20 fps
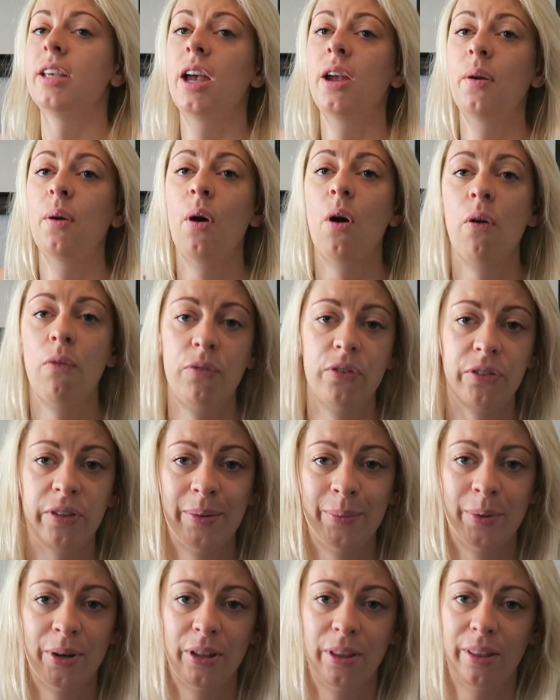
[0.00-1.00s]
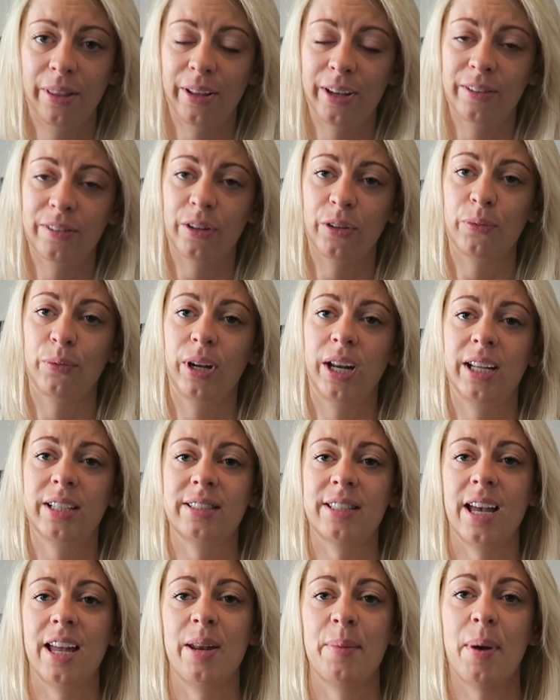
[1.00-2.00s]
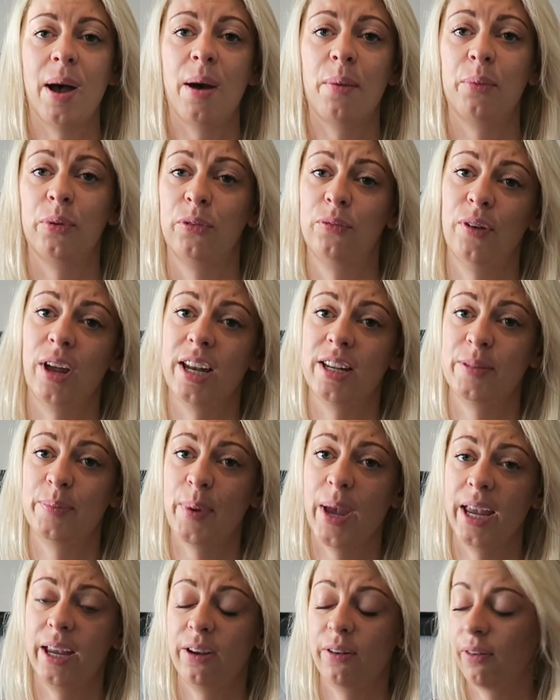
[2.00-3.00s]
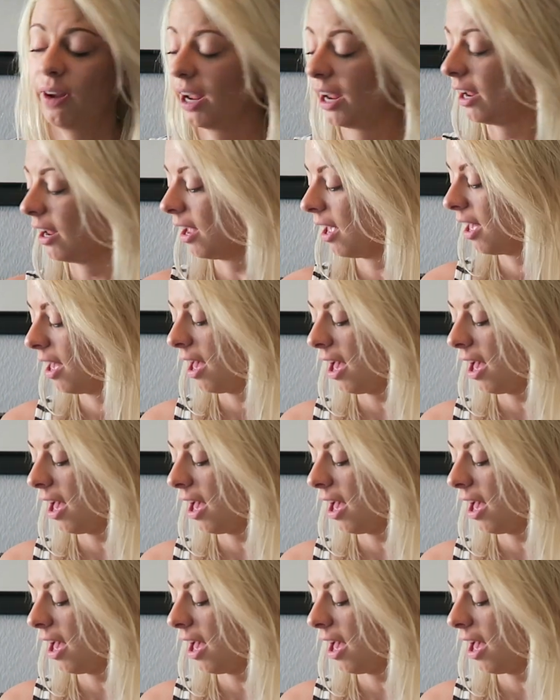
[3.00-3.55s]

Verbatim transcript: So obviously one of the things I was really excited about was Venice Bakery.